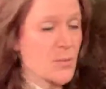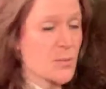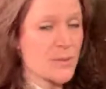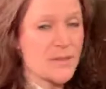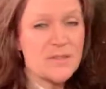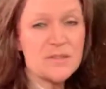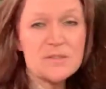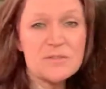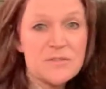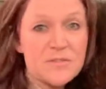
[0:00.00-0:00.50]

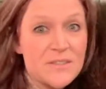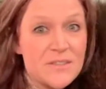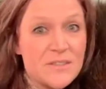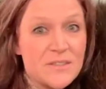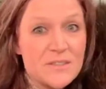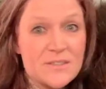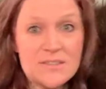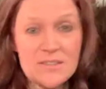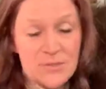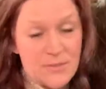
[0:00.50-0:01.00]
real
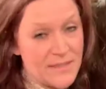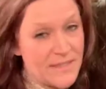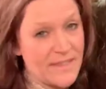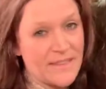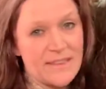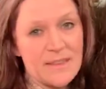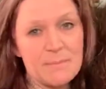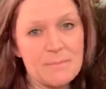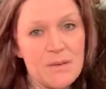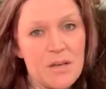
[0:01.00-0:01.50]
fur, you can
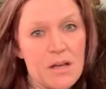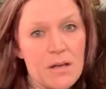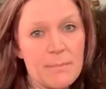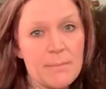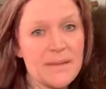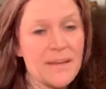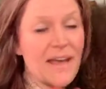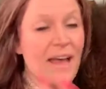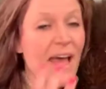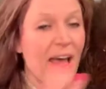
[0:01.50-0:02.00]
get them all,
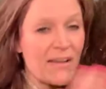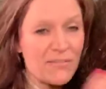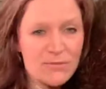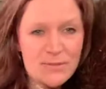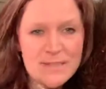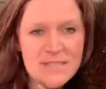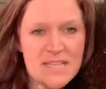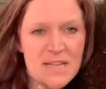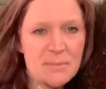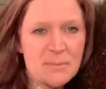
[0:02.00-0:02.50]
but
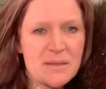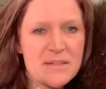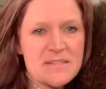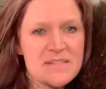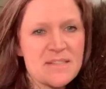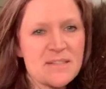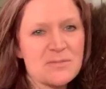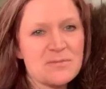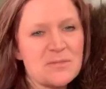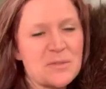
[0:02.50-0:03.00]
every time I
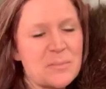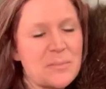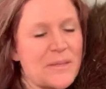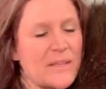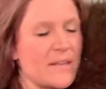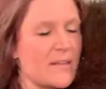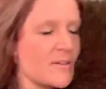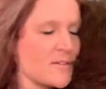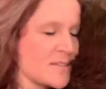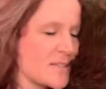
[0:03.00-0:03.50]
see a fur
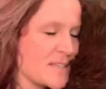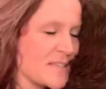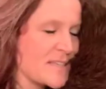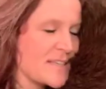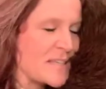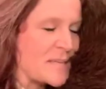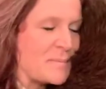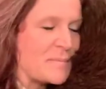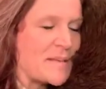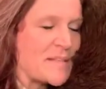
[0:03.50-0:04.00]
pillow,
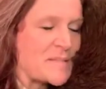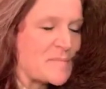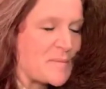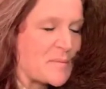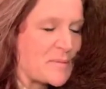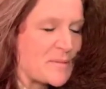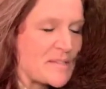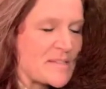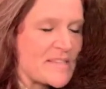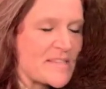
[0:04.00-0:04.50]
it makes me
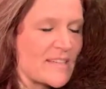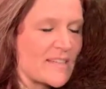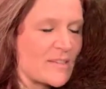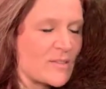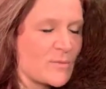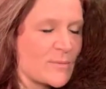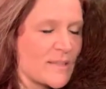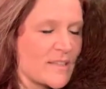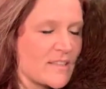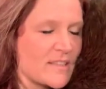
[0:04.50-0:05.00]
wanna
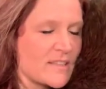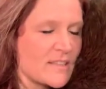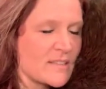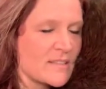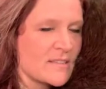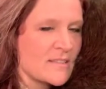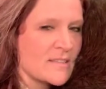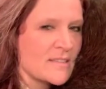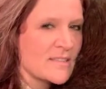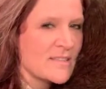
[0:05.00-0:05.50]
snuggle with it.
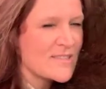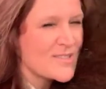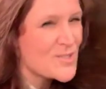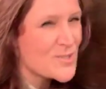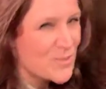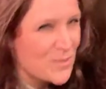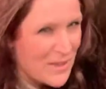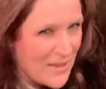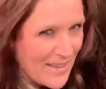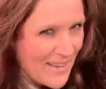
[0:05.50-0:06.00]

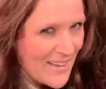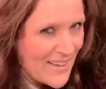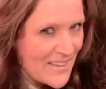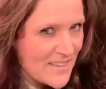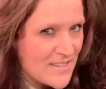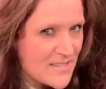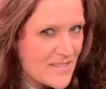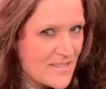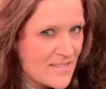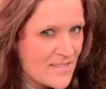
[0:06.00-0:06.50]
So
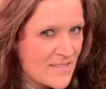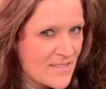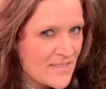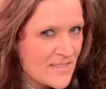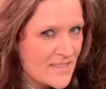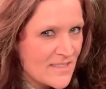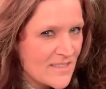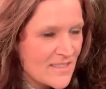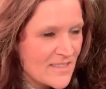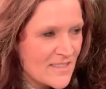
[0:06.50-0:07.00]
guys,
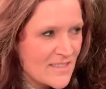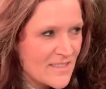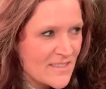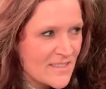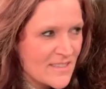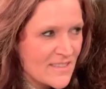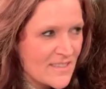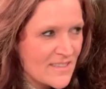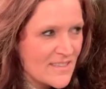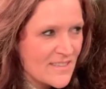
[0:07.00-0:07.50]

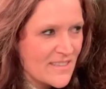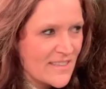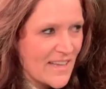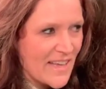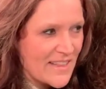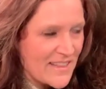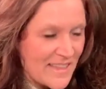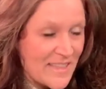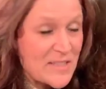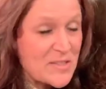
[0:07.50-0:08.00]

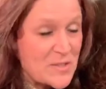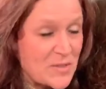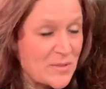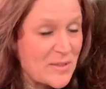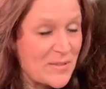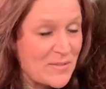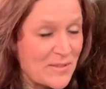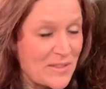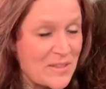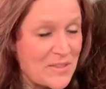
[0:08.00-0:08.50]
I think it's
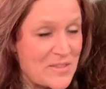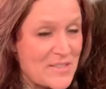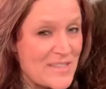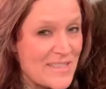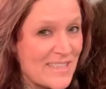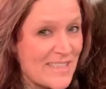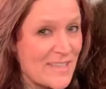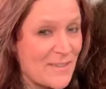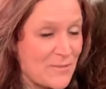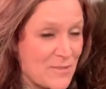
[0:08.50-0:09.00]
only fair to
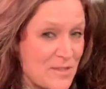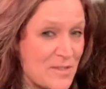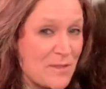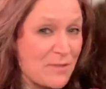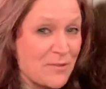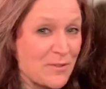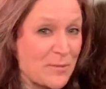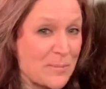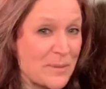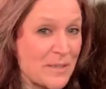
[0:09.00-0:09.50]
see. If you see
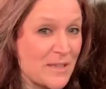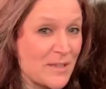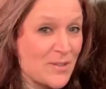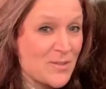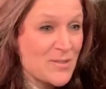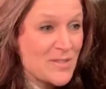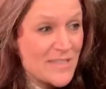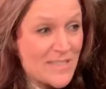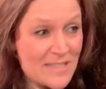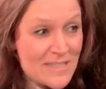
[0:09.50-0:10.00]
fur
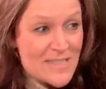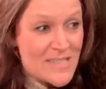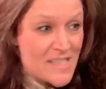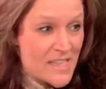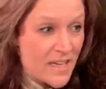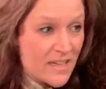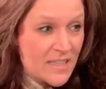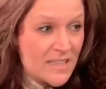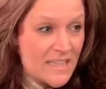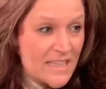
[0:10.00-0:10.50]
pillows,
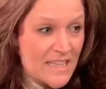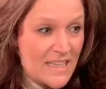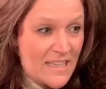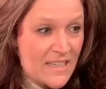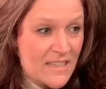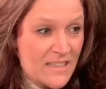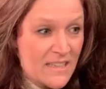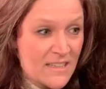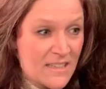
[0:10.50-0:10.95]
snuggling,